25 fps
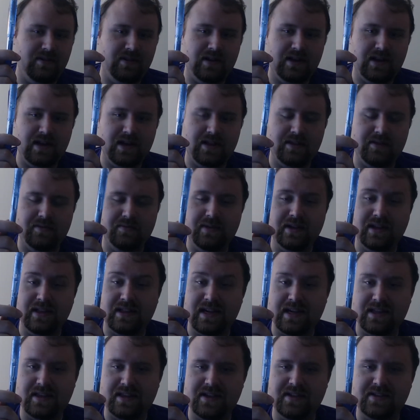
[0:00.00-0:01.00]
I really
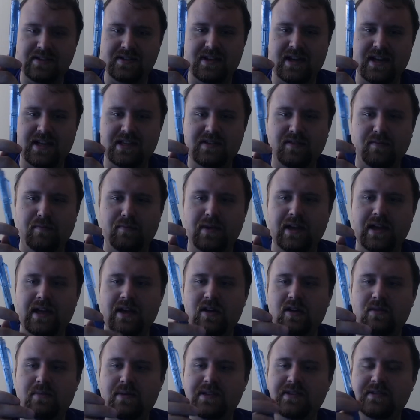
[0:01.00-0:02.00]
like these kinds of
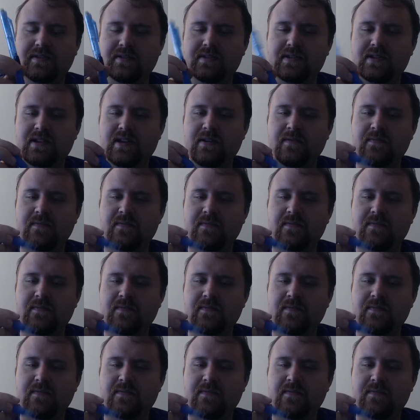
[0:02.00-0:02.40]
mechanical pencils,